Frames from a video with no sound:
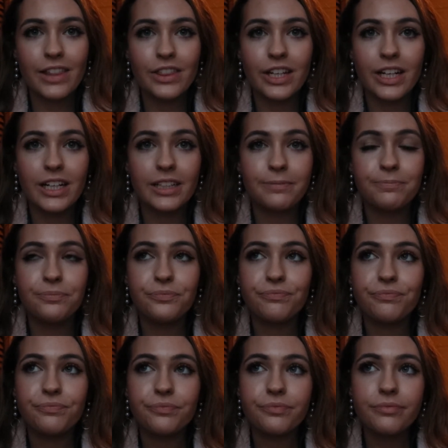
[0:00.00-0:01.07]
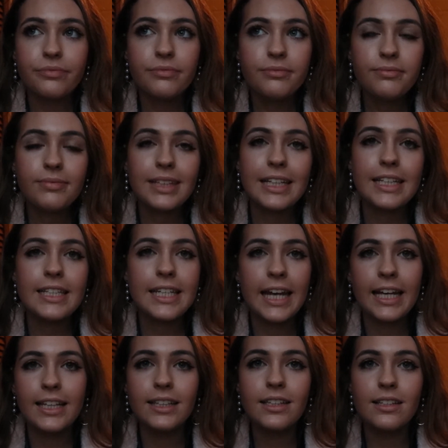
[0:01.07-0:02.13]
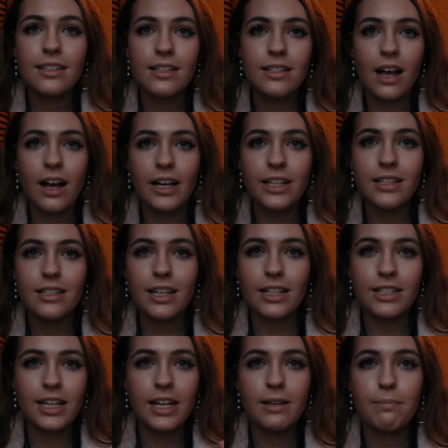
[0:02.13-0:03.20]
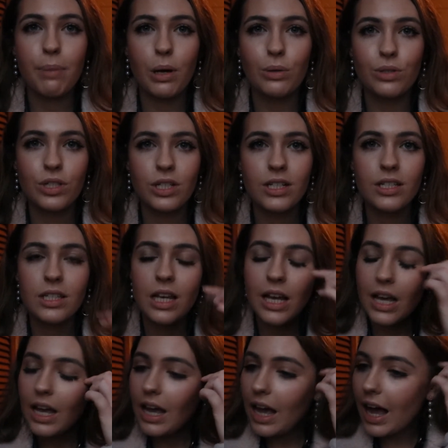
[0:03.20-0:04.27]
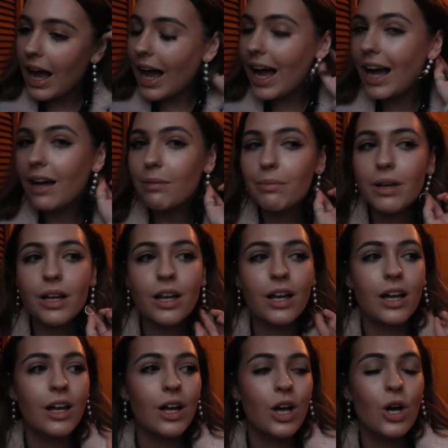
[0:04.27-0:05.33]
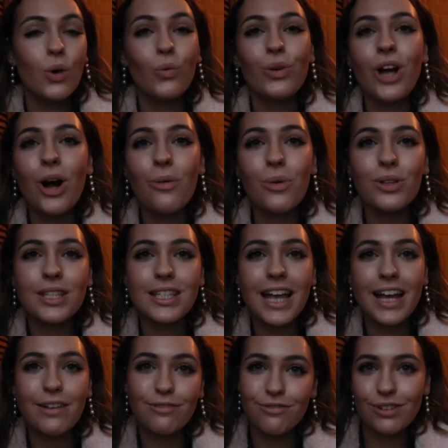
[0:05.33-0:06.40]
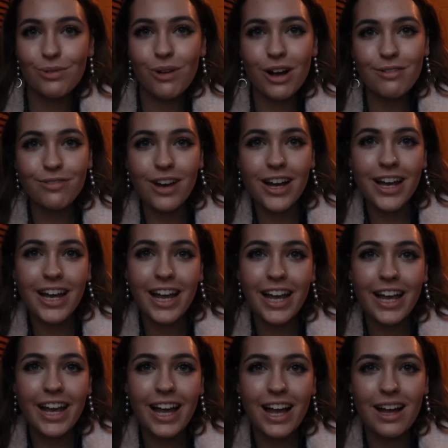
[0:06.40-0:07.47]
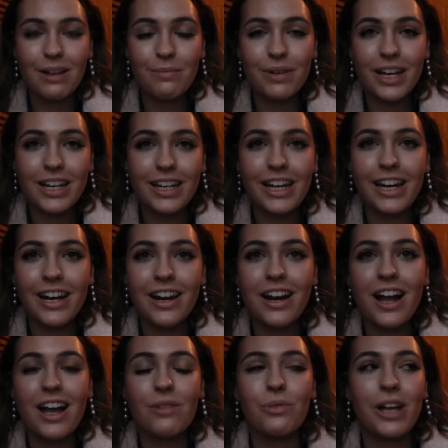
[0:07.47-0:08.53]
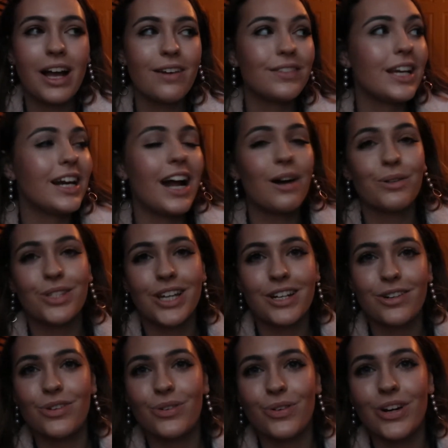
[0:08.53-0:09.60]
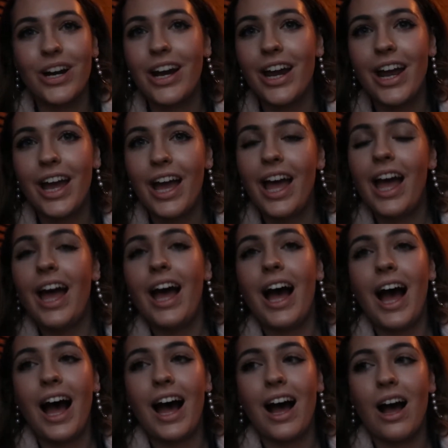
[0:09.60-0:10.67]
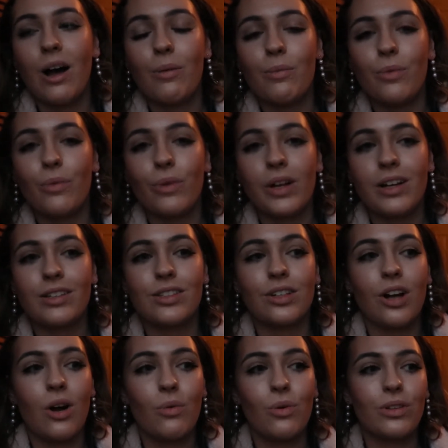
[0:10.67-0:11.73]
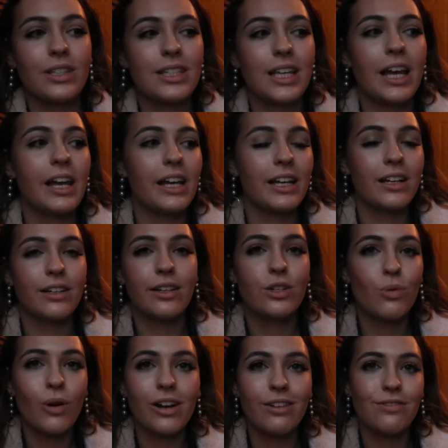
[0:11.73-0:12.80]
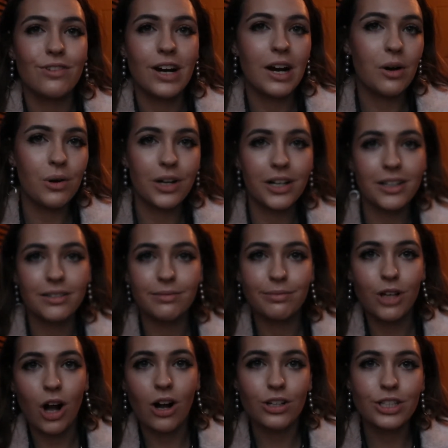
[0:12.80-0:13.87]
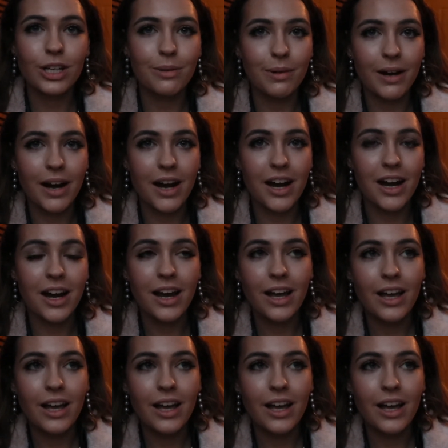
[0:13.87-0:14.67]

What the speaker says: and they're tin signs, like tin posters. We got one saying free Wi-Fi in here, and we have that outside our door. We also got one saying 24-hour cocktail bar,